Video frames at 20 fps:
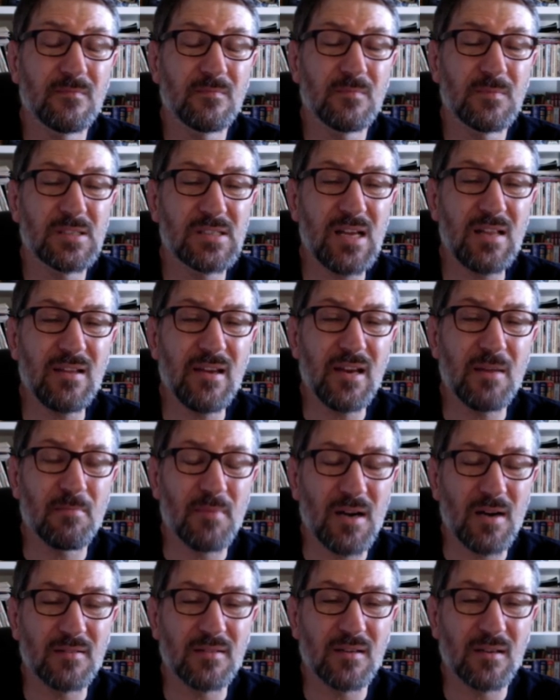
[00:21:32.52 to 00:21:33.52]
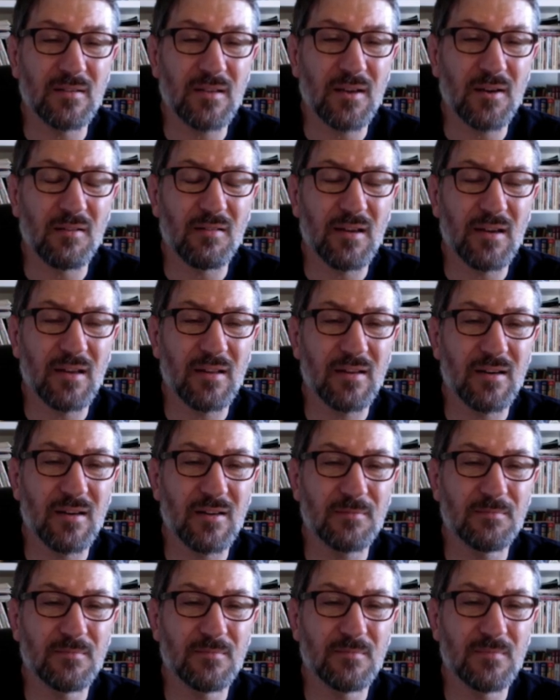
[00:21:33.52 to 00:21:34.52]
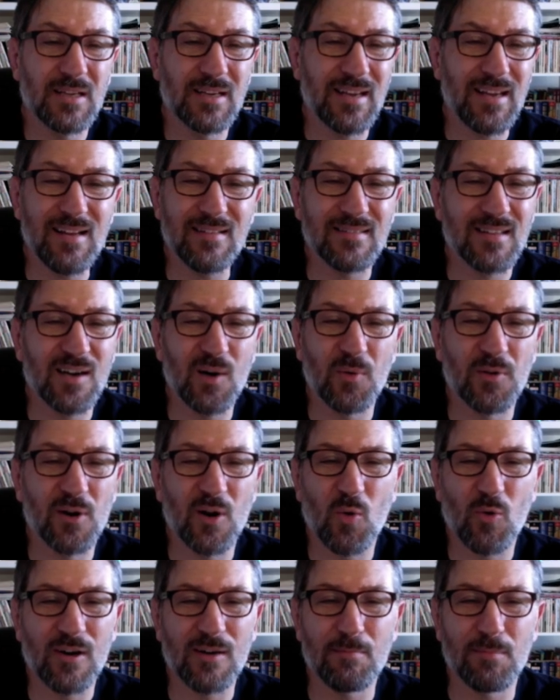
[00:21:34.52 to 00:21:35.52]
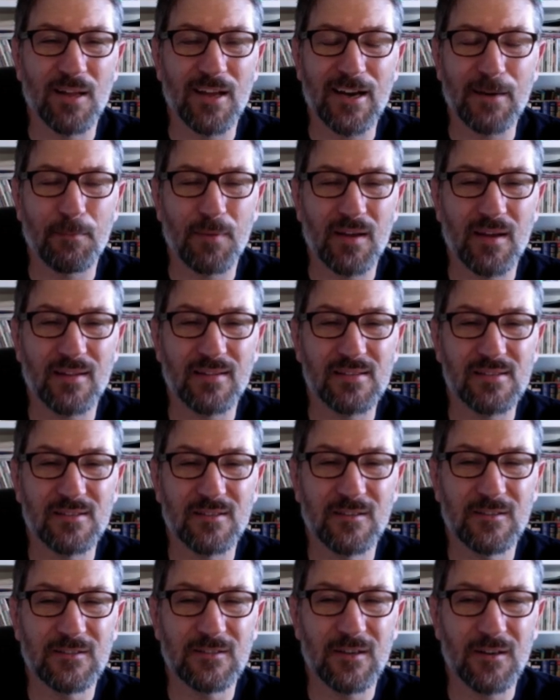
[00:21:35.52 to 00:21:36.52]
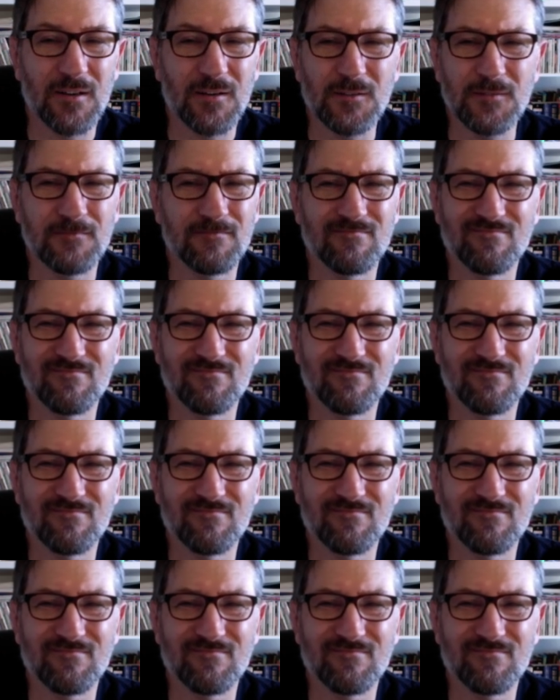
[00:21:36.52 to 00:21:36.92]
Is that lady mounted on the other lady there? You can't tell when they're all wearing black pants, you know?